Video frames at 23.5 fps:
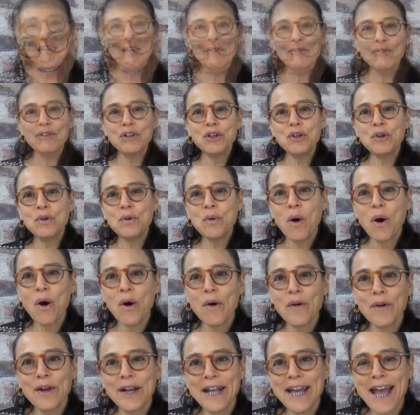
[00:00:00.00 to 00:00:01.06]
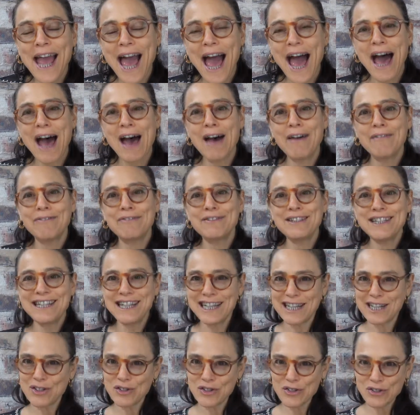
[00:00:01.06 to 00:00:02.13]
If you already have
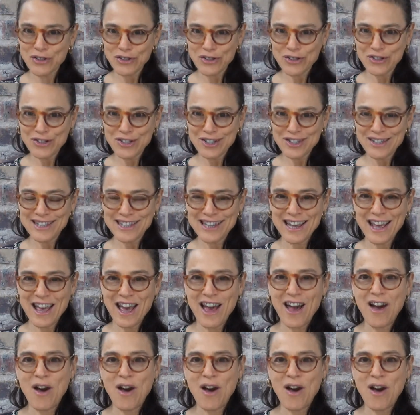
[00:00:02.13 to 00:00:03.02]
teachers